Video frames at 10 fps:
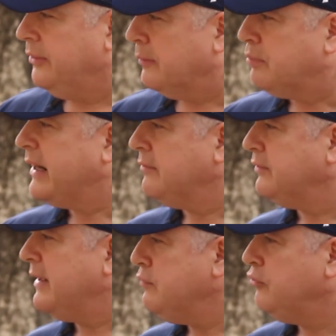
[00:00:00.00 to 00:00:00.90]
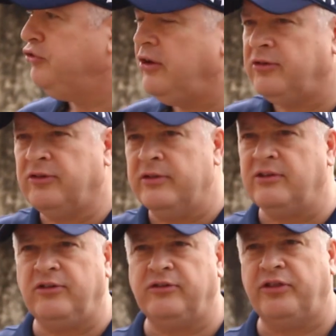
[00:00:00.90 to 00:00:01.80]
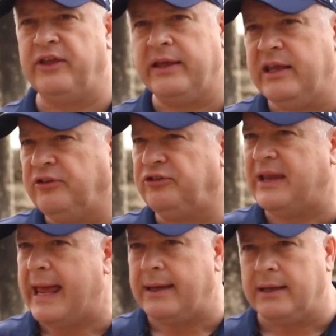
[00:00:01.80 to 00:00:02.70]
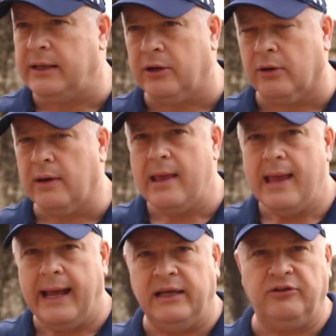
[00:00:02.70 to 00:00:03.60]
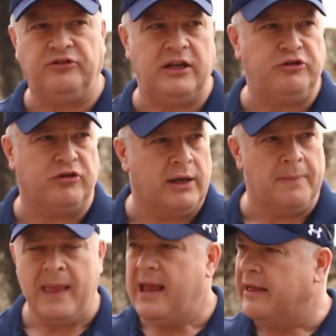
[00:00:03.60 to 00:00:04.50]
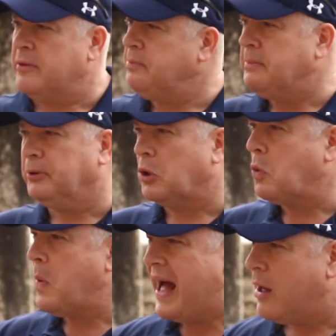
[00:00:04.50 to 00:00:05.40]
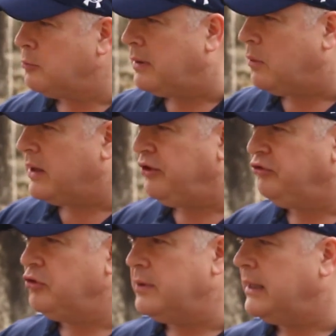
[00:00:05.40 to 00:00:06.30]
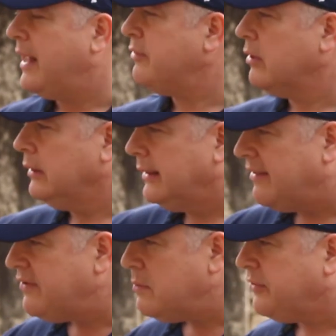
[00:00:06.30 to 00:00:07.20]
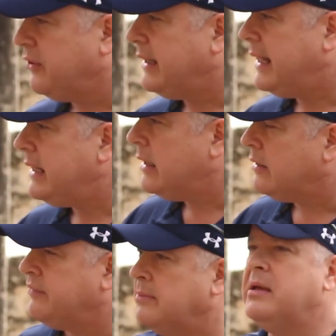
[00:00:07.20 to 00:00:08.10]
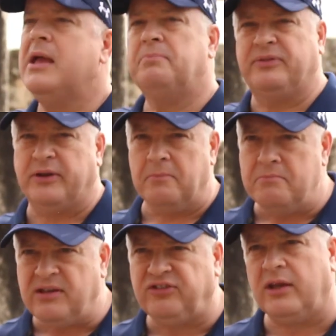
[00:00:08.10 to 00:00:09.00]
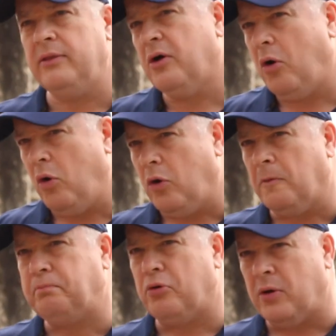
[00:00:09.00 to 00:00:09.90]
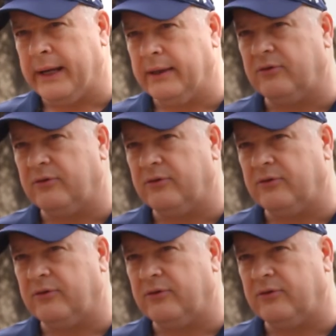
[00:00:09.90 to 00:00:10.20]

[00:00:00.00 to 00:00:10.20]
The bread of life, who is Jesus. And this is the thing. He's standing here and he's teaching, and the people are wowed by what he's doing and they're loving what they're getting out of him, but they're missing the whole point.